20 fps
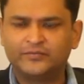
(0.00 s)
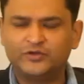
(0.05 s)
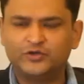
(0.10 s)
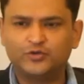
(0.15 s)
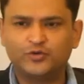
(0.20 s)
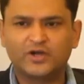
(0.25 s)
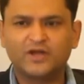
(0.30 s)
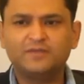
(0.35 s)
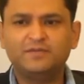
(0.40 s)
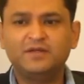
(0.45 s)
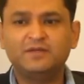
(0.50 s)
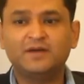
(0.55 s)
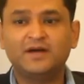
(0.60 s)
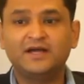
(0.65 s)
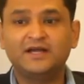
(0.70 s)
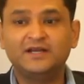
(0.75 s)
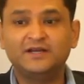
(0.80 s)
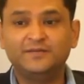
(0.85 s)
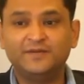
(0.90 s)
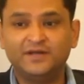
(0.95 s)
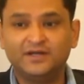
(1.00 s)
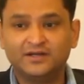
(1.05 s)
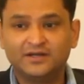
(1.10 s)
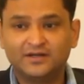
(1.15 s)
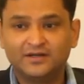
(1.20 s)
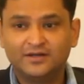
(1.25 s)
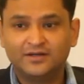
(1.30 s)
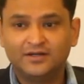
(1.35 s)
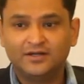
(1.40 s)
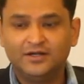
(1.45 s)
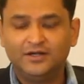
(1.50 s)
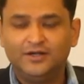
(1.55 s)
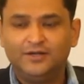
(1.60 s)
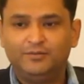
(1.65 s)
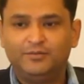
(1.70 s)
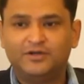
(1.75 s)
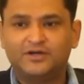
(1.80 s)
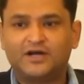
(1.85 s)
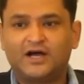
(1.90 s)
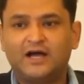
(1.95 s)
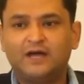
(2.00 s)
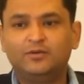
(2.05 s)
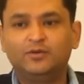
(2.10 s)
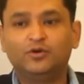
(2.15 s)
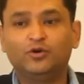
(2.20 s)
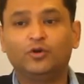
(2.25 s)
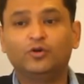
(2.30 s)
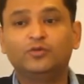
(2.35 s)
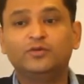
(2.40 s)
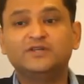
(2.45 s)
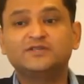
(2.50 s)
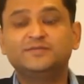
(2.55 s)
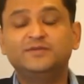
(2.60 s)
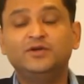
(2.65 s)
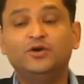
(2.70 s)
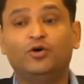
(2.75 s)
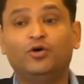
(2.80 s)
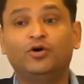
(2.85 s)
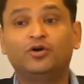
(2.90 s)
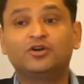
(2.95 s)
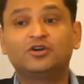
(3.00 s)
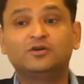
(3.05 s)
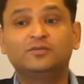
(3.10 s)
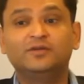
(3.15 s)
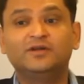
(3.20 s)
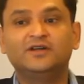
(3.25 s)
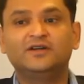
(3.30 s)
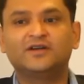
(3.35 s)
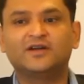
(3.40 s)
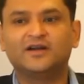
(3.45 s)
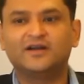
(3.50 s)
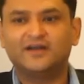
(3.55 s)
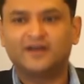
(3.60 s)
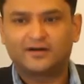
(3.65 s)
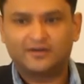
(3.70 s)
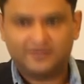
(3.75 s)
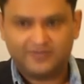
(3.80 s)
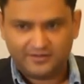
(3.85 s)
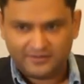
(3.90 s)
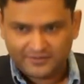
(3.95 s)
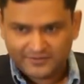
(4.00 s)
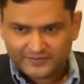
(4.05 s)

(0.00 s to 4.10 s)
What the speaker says: You can be my enemy, but I will always be honorable in conduct.